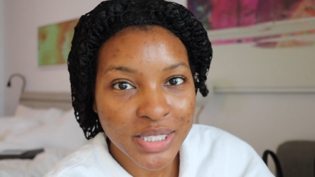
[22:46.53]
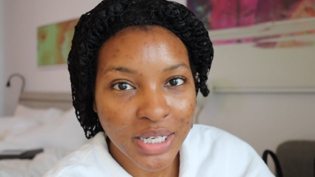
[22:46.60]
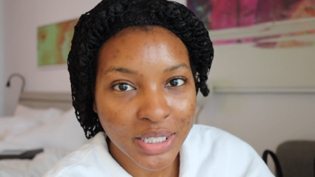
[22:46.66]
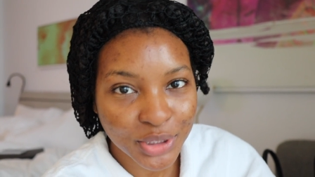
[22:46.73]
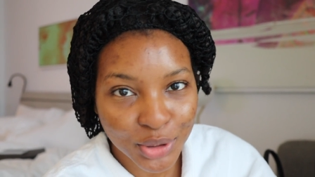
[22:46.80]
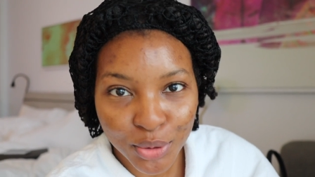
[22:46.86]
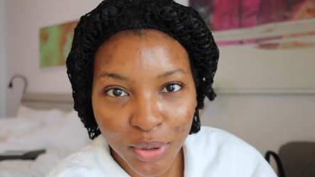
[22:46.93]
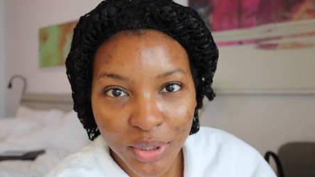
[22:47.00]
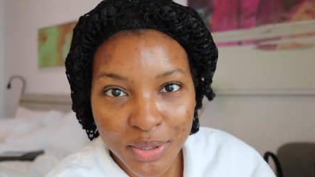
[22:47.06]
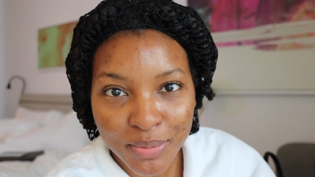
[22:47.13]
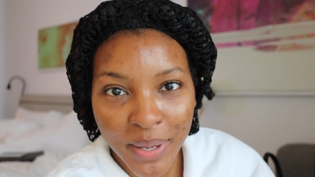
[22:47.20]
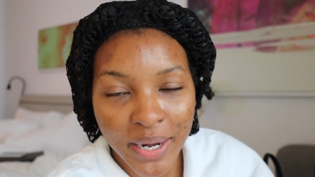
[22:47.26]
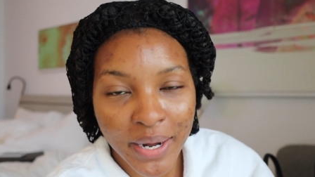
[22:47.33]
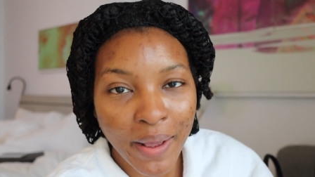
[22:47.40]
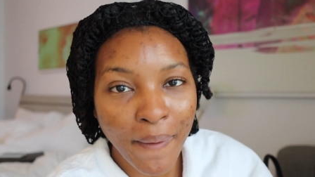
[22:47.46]
Y'all should know this
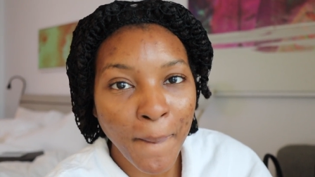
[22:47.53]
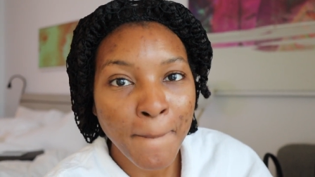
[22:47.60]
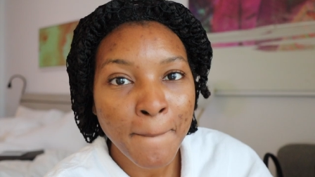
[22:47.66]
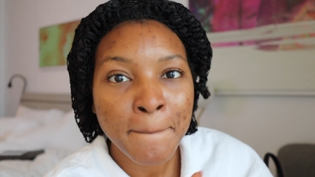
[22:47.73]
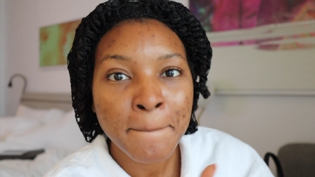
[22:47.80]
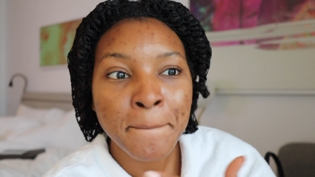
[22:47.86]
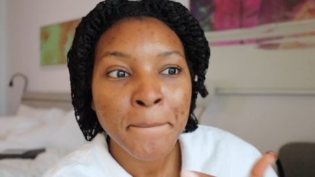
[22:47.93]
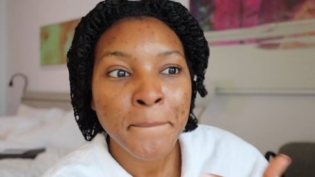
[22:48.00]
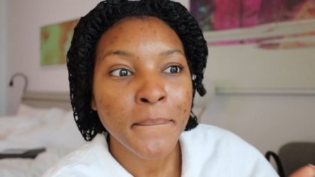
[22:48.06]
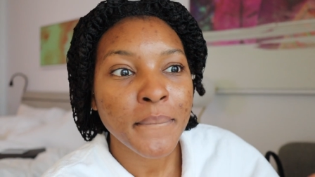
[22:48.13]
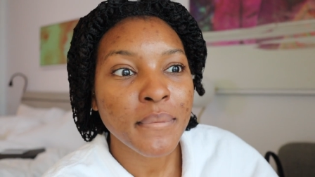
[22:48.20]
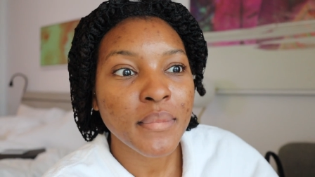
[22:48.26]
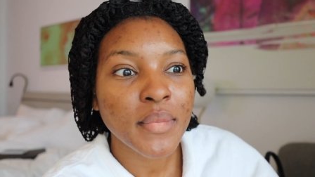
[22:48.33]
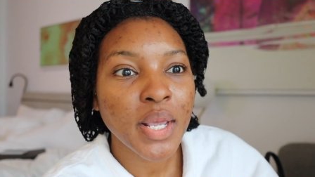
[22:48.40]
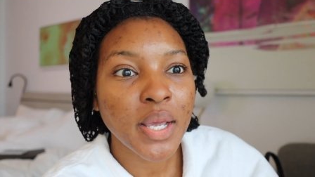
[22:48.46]
by now
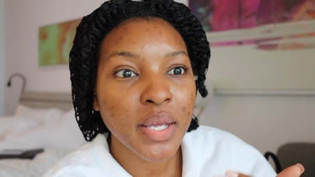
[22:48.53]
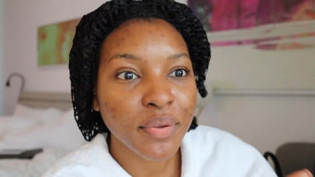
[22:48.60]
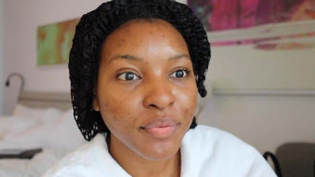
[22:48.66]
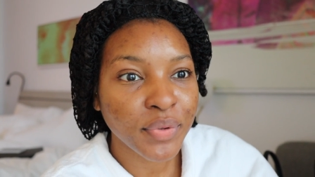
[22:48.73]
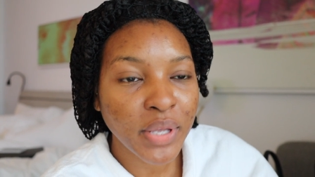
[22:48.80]
if